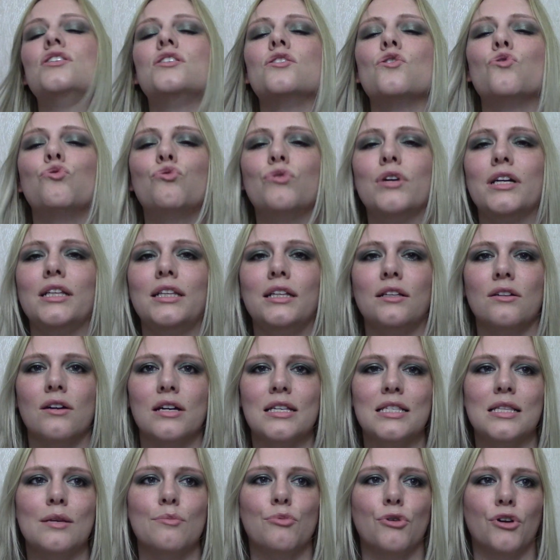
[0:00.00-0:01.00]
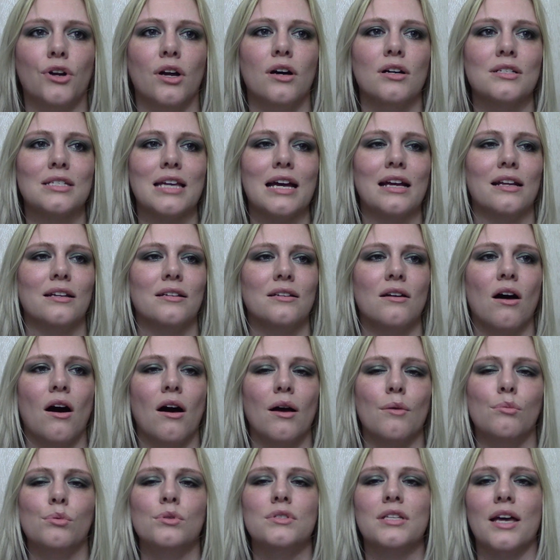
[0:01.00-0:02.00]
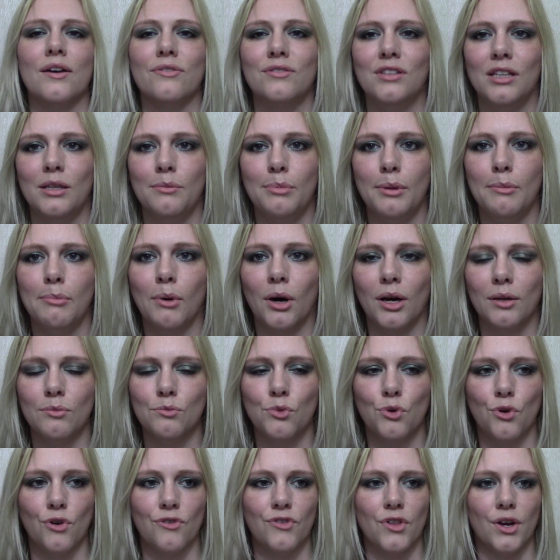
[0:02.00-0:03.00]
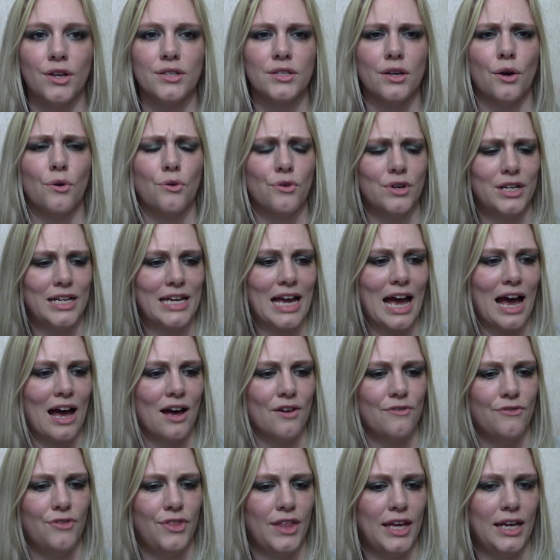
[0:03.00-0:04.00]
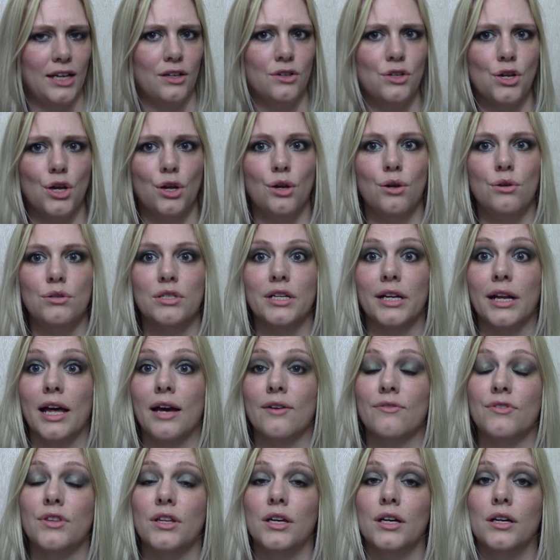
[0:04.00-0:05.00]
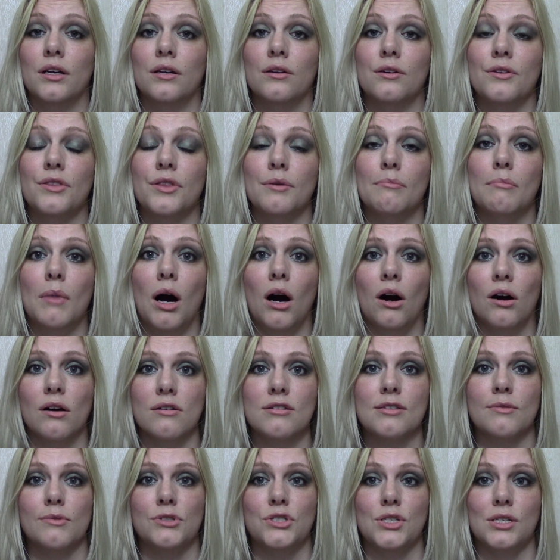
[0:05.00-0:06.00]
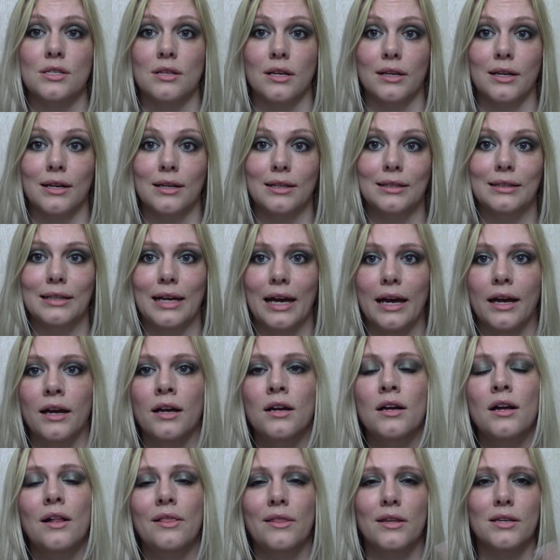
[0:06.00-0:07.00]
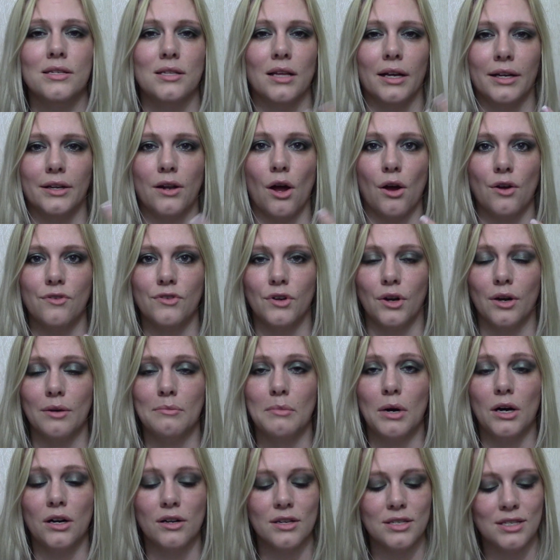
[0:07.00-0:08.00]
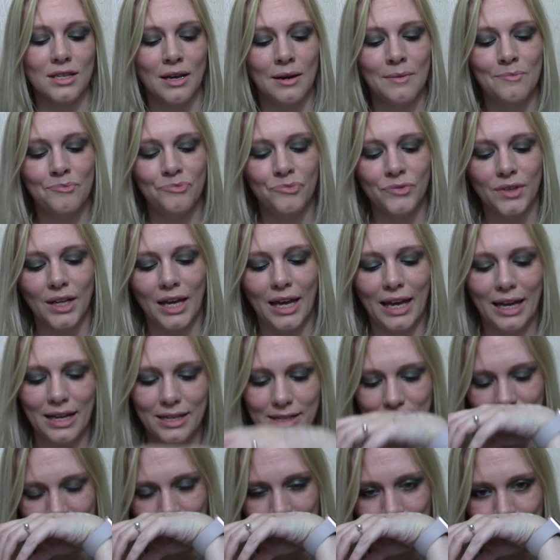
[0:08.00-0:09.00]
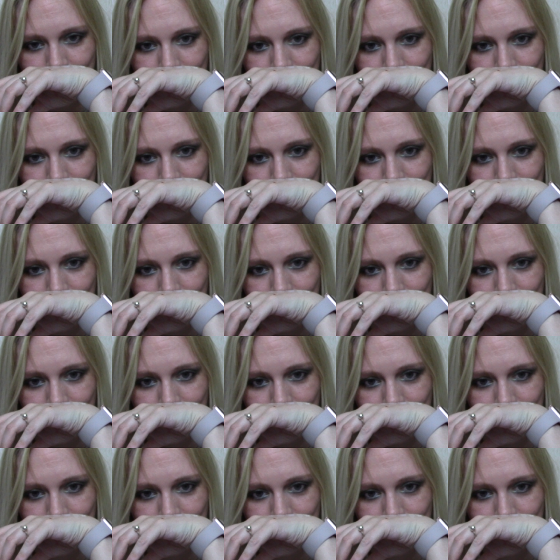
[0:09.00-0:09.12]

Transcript: a really nice lip product, and I will definitely be buying more of those. I already have the nude and I have the mask, which is like a clear that's like an overnight mask. It's